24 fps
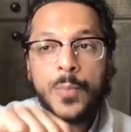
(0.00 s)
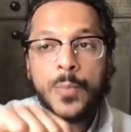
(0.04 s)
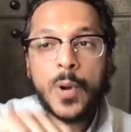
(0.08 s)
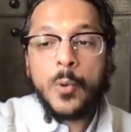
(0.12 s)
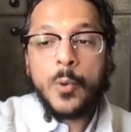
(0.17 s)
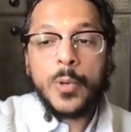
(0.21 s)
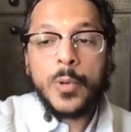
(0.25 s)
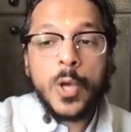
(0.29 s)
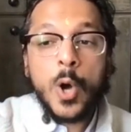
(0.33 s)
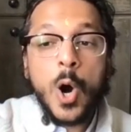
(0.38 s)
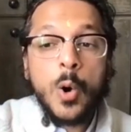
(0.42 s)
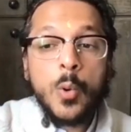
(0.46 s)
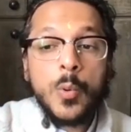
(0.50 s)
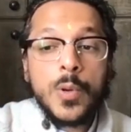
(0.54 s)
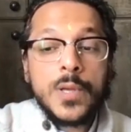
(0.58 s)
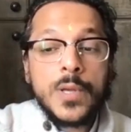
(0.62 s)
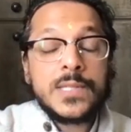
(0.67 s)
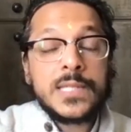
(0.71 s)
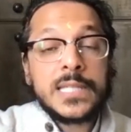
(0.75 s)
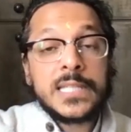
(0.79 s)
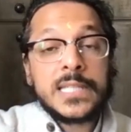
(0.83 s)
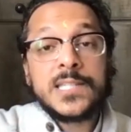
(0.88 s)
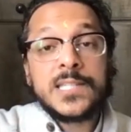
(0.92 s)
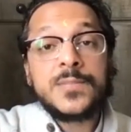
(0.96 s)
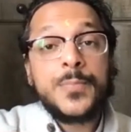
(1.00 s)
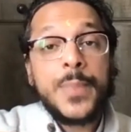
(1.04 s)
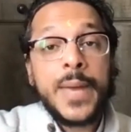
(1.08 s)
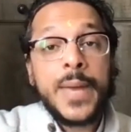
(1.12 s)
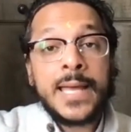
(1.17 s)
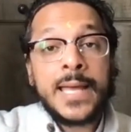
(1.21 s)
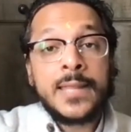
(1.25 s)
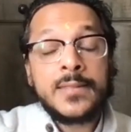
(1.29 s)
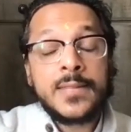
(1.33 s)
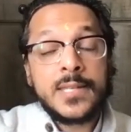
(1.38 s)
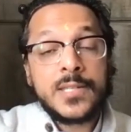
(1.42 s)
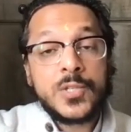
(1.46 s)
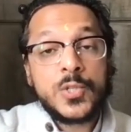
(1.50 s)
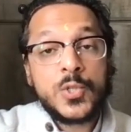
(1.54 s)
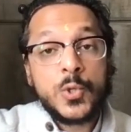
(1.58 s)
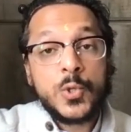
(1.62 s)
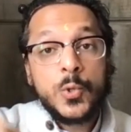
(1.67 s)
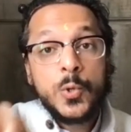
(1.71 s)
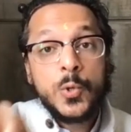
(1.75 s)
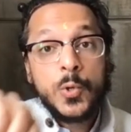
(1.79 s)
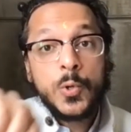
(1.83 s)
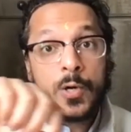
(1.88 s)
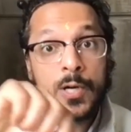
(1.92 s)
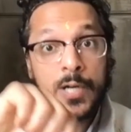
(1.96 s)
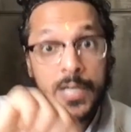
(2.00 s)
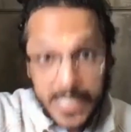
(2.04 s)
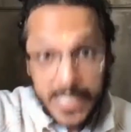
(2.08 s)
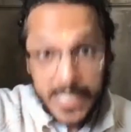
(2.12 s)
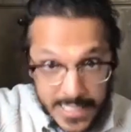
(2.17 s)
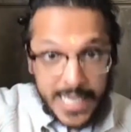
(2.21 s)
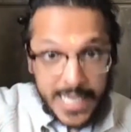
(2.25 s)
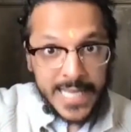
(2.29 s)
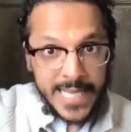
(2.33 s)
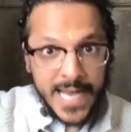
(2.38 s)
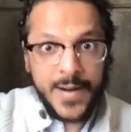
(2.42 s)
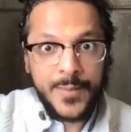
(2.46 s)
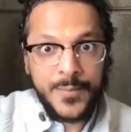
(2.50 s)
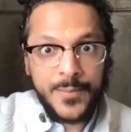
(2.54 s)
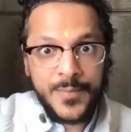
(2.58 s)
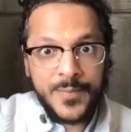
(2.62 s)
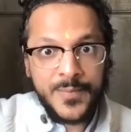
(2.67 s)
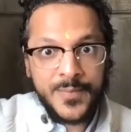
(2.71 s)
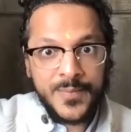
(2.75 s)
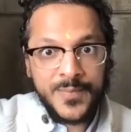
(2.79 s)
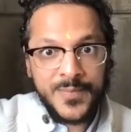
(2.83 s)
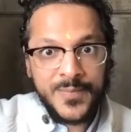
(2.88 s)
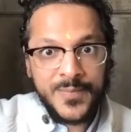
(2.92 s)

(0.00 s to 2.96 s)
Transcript: But we always expand this to hridaya,